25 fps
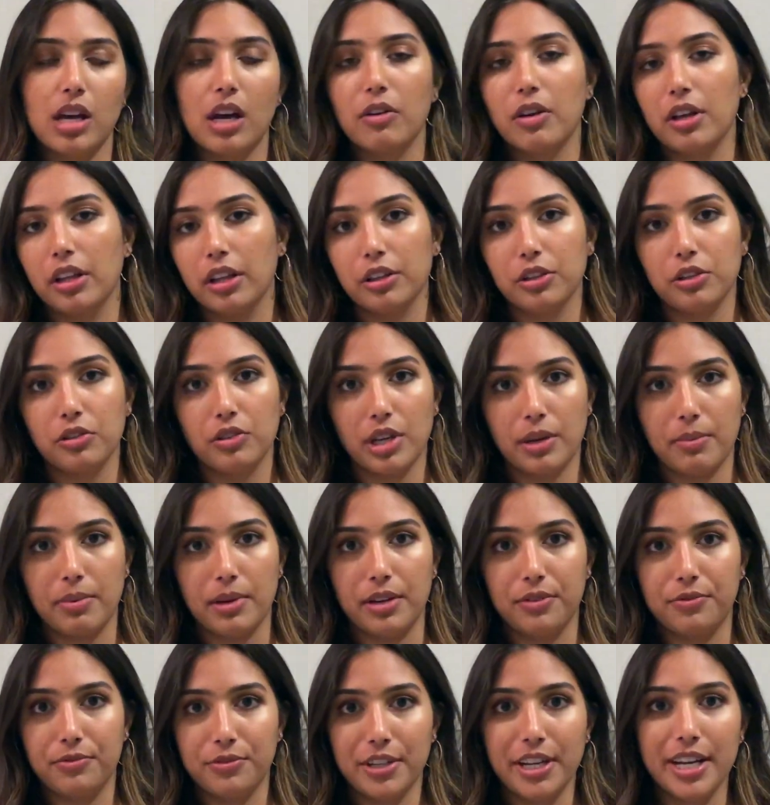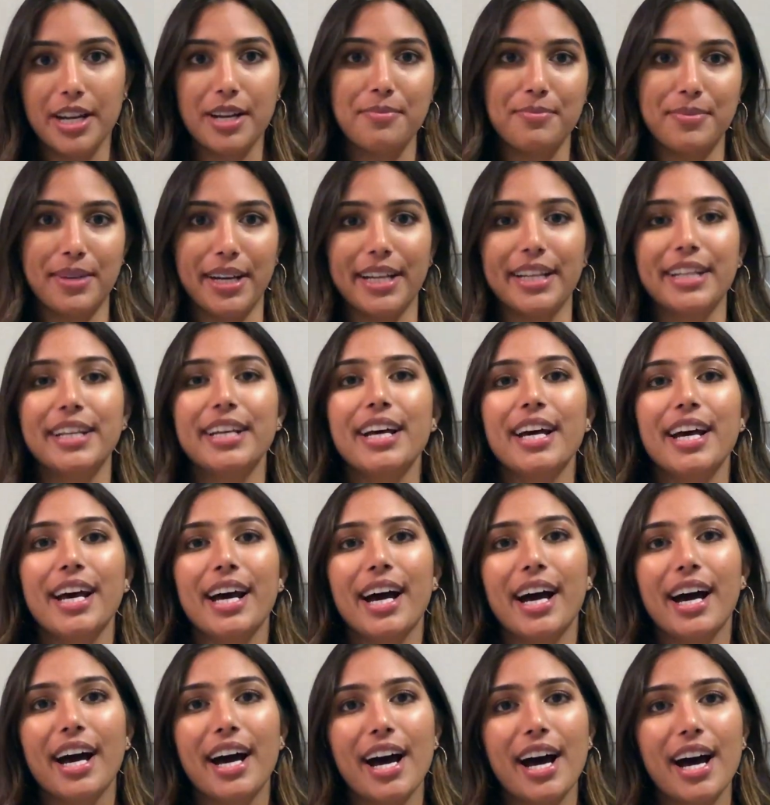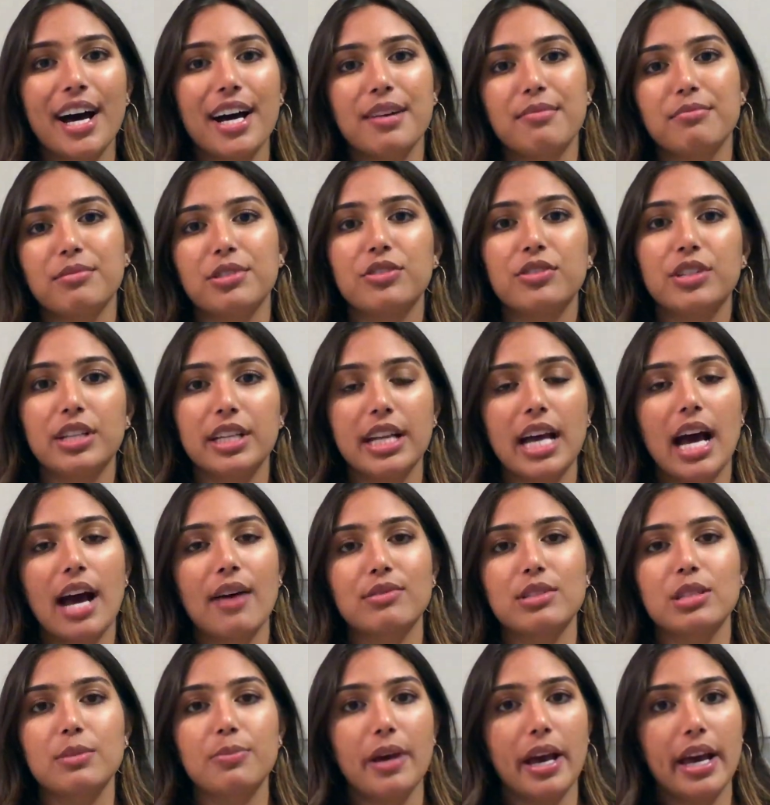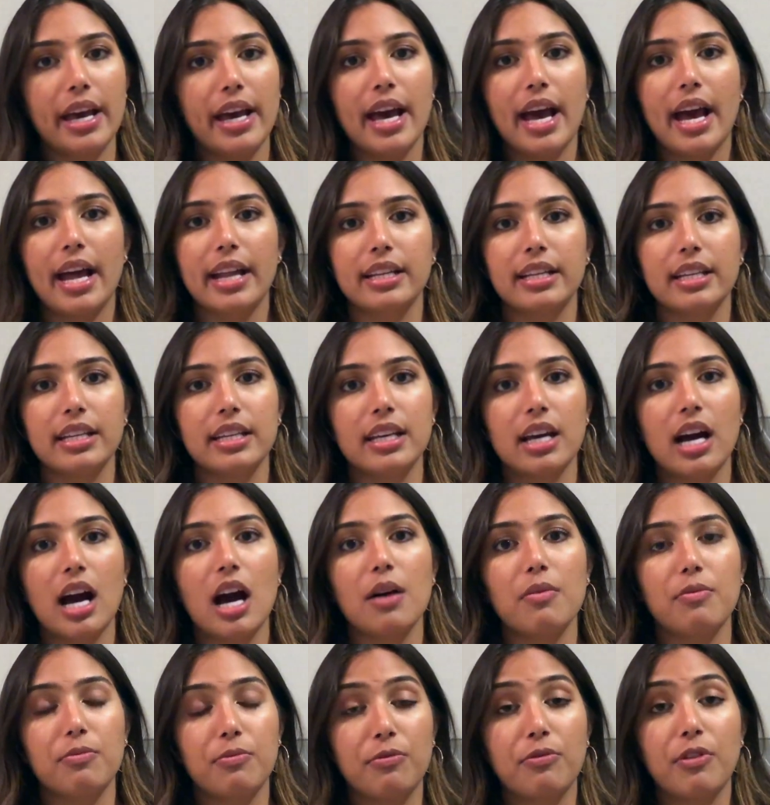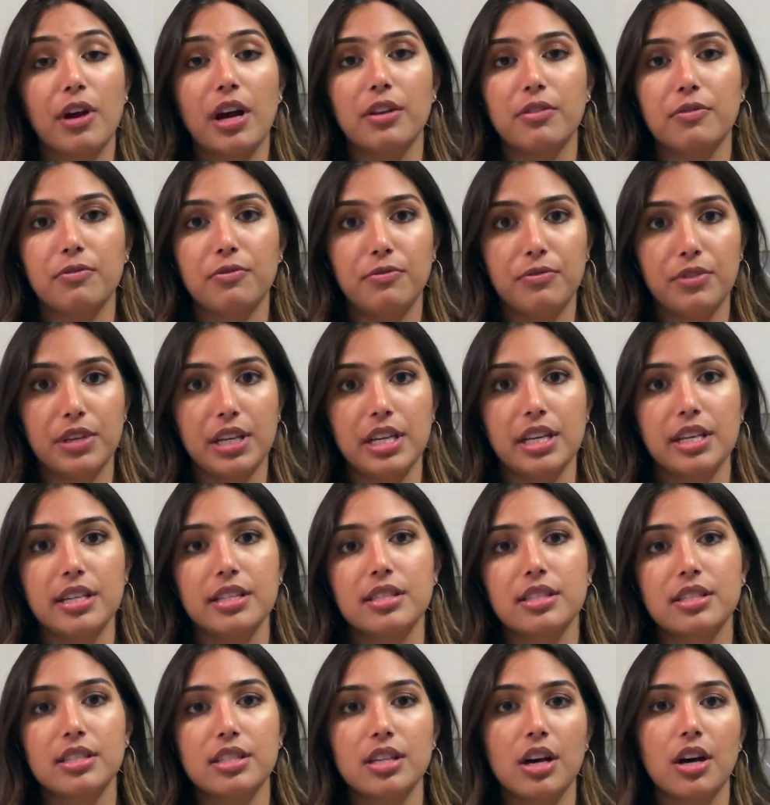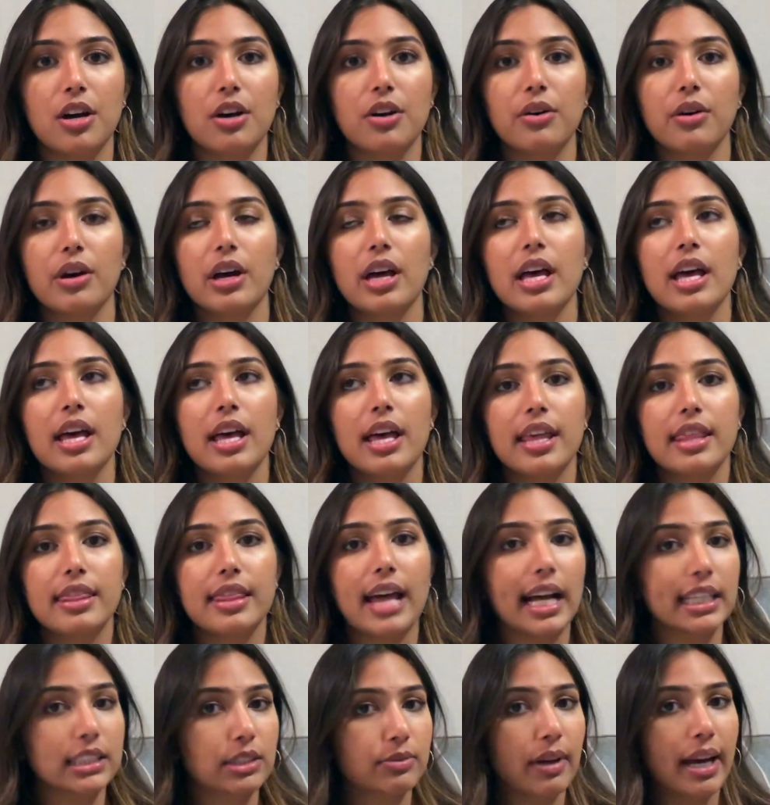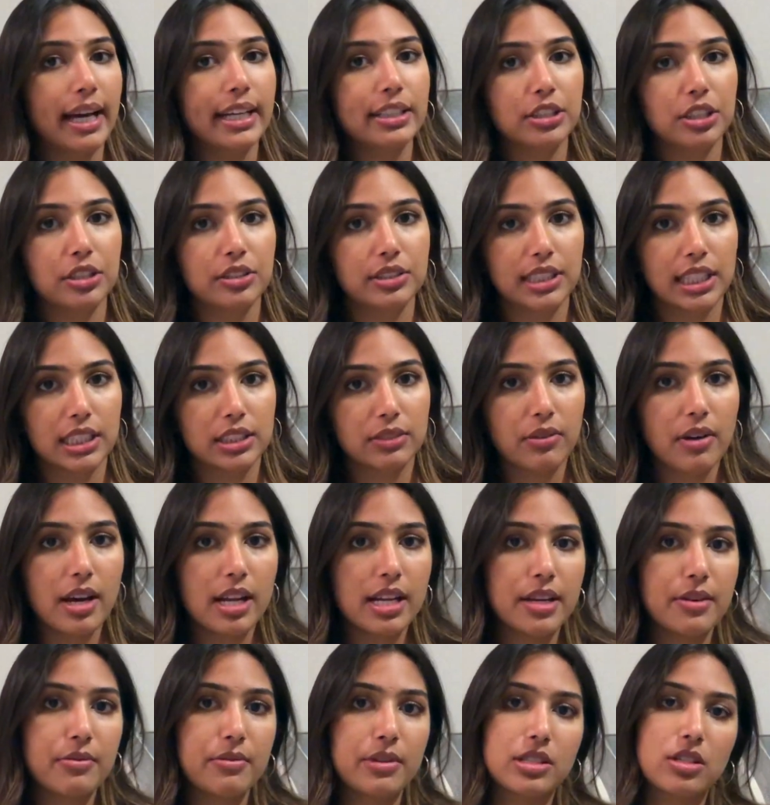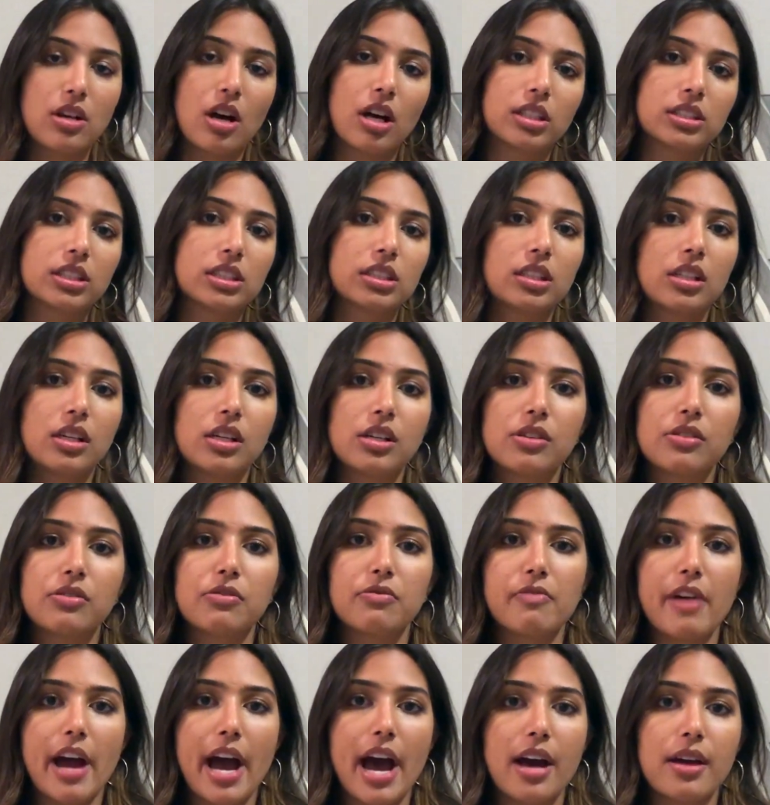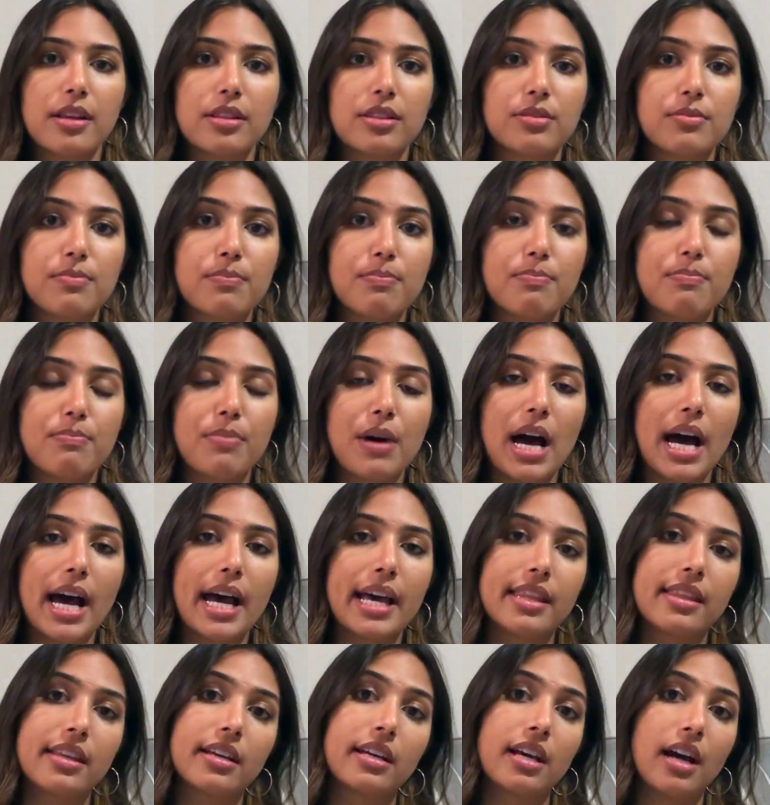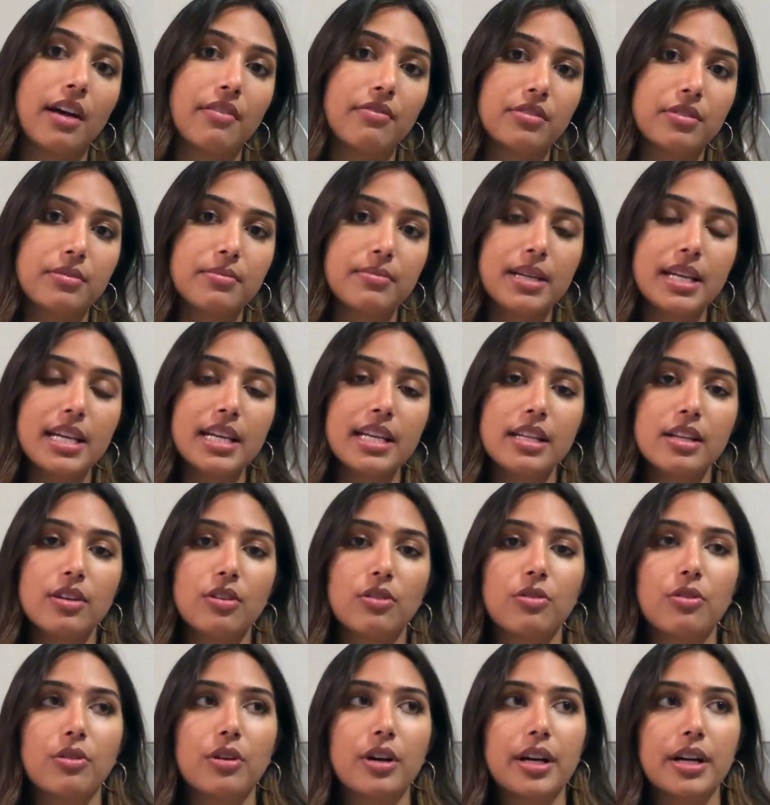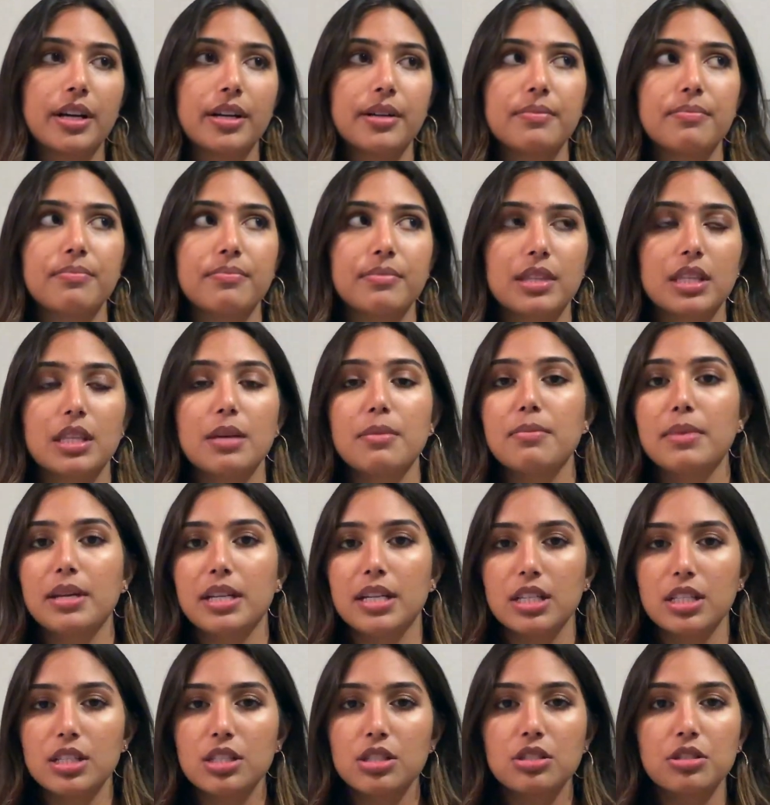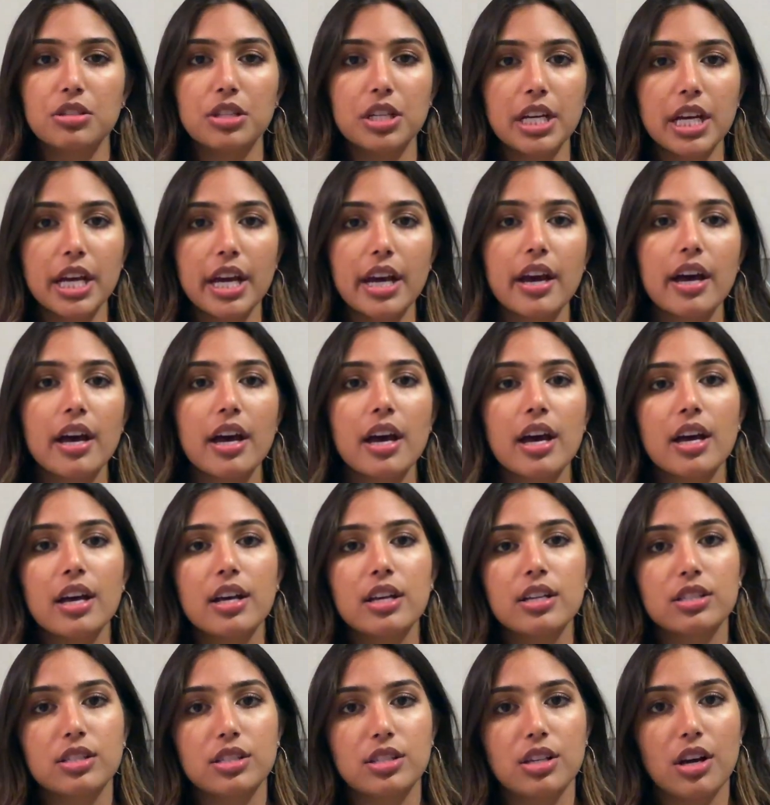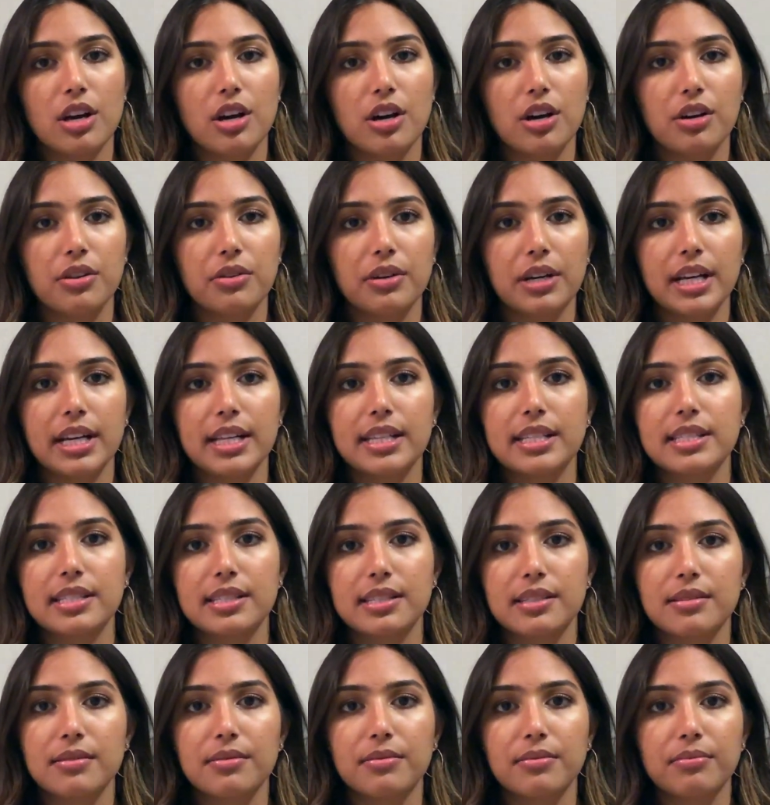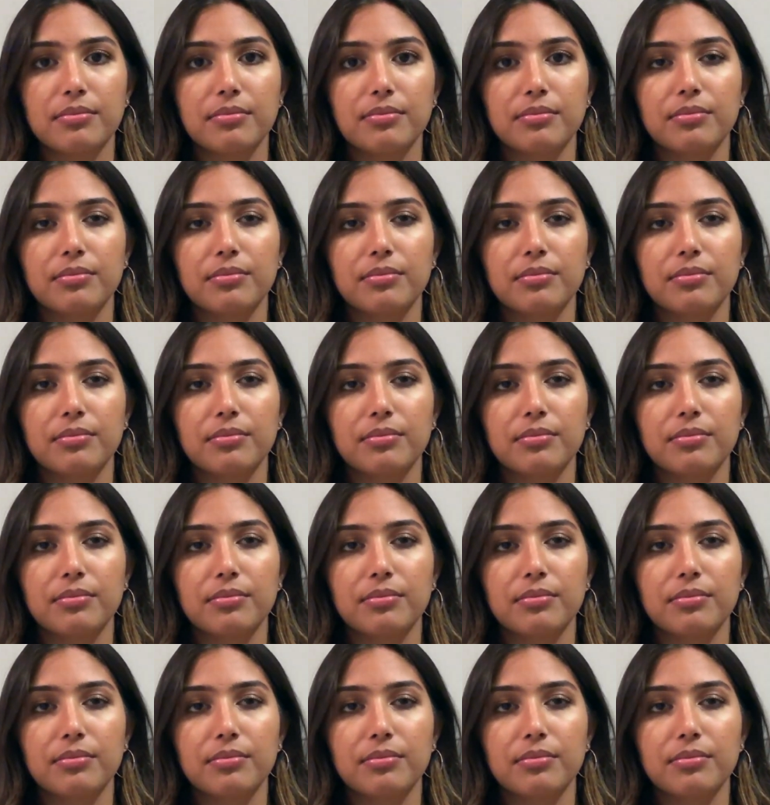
Well, you get paid for it, but you didn't have to pay any upfront fees. So that's why I chose this one. It was also ran by the government or the ministry, so it's